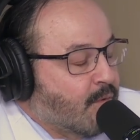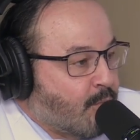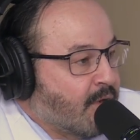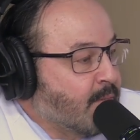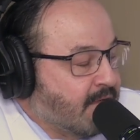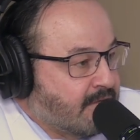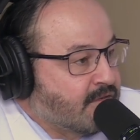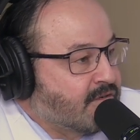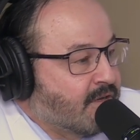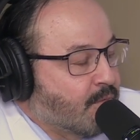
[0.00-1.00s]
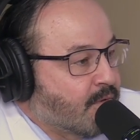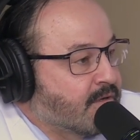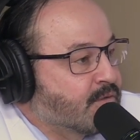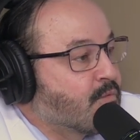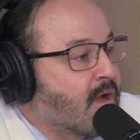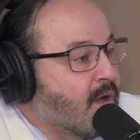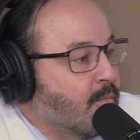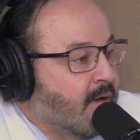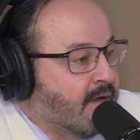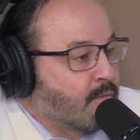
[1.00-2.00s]
We're pretty busy in January as well,
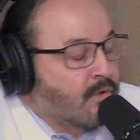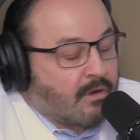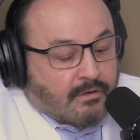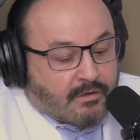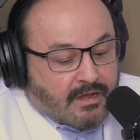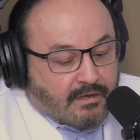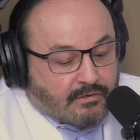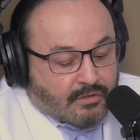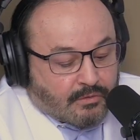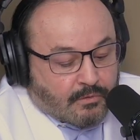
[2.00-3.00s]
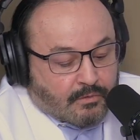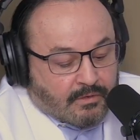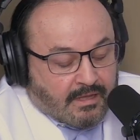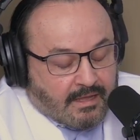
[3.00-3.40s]
but we are looking to,